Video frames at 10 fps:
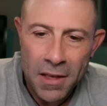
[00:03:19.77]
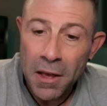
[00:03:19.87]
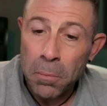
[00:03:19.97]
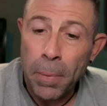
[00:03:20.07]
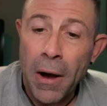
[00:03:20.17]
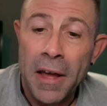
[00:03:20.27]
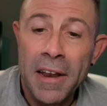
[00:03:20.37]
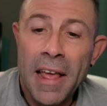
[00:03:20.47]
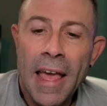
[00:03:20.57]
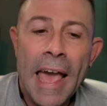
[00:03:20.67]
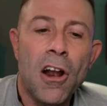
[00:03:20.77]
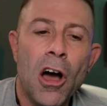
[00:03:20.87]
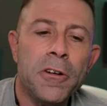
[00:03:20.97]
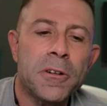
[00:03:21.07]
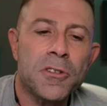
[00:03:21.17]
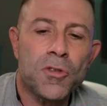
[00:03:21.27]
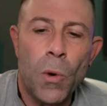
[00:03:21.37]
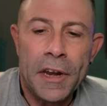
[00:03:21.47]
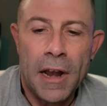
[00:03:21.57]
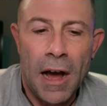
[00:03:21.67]
But at
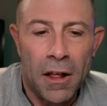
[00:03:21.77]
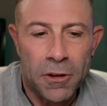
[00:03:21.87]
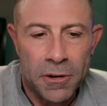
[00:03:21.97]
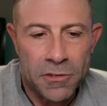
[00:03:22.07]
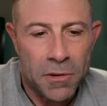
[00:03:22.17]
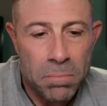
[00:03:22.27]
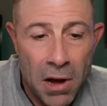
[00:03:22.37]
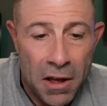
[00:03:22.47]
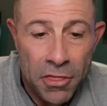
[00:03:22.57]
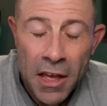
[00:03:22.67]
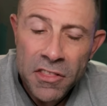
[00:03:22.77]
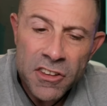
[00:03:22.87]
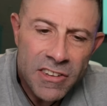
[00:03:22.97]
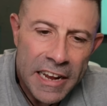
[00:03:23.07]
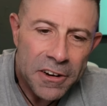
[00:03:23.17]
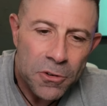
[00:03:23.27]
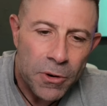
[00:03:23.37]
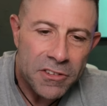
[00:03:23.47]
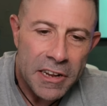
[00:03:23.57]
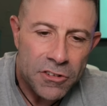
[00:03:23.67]
$120 a month, the standard
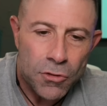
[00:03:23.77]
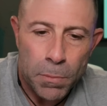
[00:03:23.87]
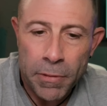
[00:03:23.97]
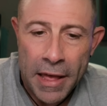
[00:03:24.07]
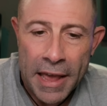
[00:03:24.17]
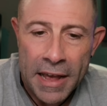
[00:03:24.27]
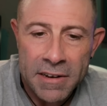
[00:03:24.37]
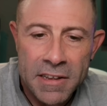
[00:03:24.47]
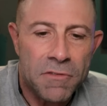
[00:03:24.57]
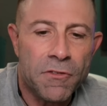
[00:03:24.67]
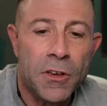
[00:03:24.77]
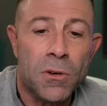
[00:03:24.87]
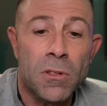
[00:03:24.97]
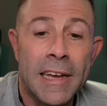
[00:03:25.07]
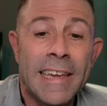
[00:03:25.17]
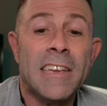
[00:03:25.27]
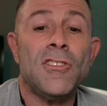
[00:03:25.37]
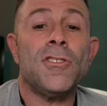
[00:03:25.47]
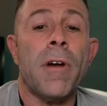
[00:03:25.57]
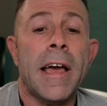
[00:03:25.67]
residential plan can feel like a
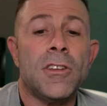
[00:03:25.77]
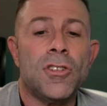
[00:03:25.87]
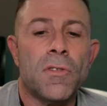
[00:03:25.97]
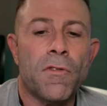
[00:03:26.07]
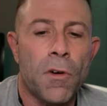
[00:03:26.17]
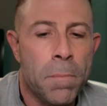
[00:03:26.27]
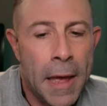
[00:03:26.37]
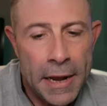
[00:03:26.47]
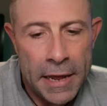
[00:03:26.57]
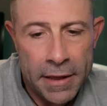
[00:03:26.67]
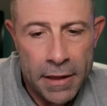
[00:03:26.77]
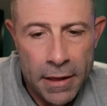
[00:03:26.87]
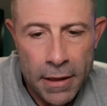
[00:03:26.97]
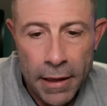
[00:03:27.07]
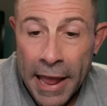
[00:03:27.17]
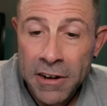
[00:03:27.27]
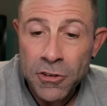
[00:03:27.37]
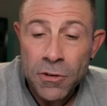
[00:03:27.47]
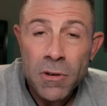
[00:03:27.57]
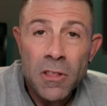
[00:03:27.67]
stretch for many.
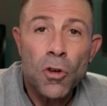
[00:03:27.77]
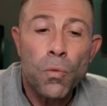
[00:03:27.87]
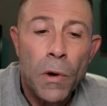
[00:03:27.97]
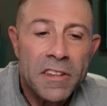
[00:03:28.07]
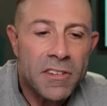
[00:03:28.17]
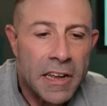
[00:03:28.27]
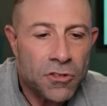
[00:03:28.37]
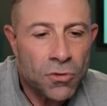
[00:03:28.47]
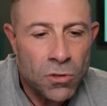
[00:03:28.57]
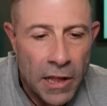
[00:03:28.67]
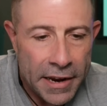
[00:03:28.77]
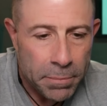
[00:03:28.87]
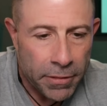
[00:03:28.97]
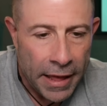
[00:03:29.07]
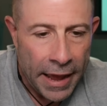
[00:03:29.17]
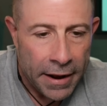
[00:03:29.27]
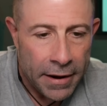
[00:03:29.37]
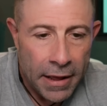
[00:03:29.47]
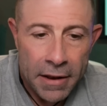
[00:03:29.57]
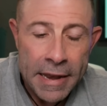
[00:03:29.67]
Enter the Residential Lite Plan,
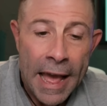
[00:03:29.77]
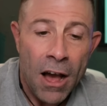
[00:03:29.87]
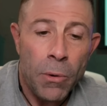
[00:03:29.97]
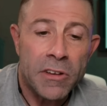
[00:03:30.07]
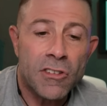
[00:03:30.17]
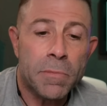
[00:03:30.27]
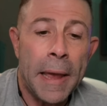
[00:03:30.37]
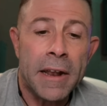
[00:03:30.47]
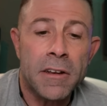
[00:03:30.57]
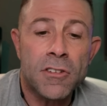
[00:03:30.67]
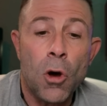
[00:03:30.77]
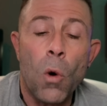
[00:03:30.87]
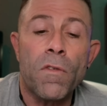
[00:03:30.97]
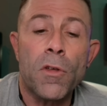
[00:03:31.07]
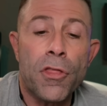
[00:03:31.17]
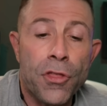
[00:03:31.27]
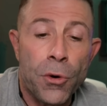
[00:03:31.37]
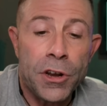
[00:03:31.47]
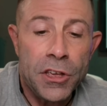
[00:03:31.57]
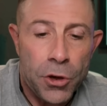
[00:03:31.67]
now expanded to over
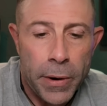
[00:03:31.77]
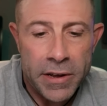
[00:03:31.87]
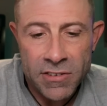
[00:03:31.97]
30 U.S.